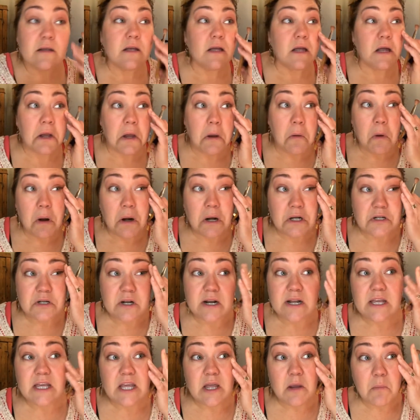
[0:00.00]
You want to try to
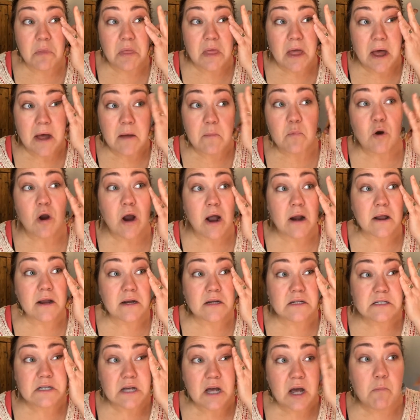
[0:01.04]
keep that
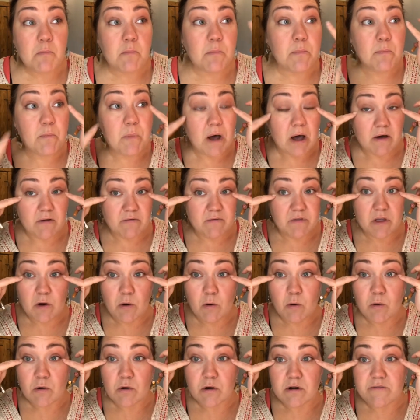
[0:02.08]
product above the
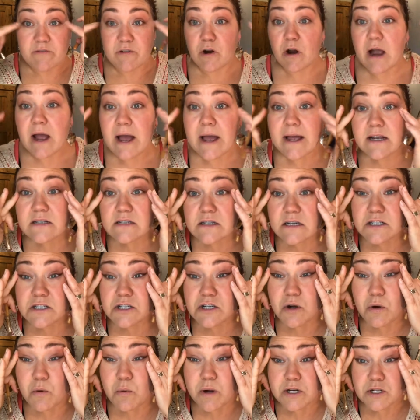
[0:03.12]
corner of your eyes because you
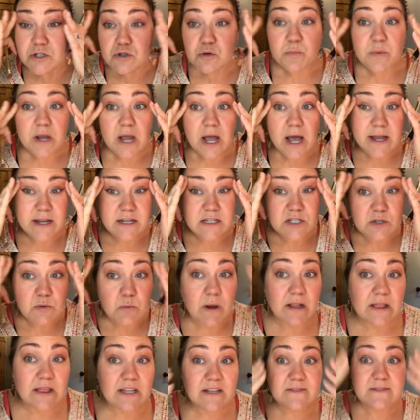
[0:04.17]
don't want droopy eyes. You
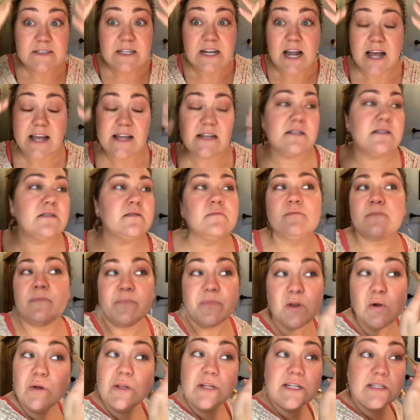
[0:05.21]
want lifted eyes.
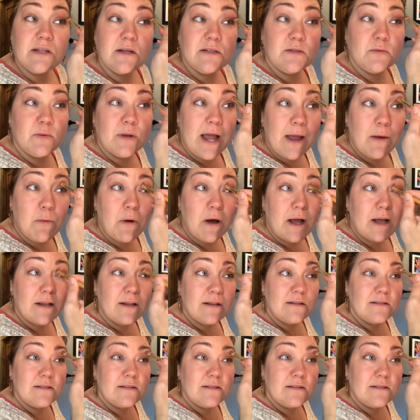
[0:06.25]
Well, at least that's what I want.